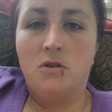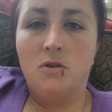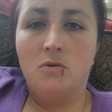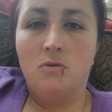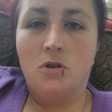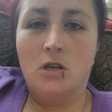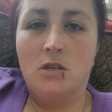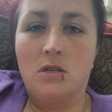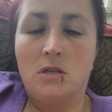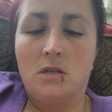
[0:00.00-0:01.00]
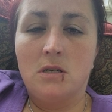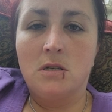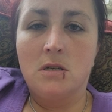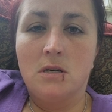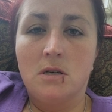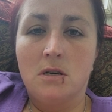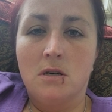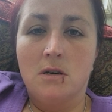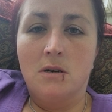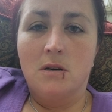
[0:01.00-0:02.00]
to just
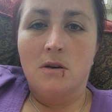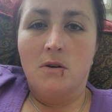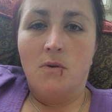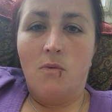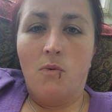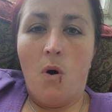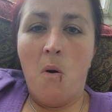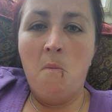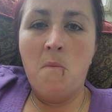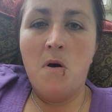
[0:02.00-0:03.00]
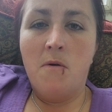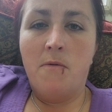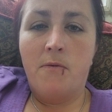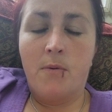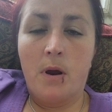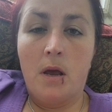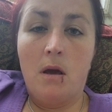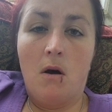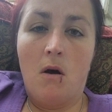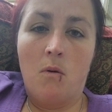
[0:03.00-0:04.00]
roam free.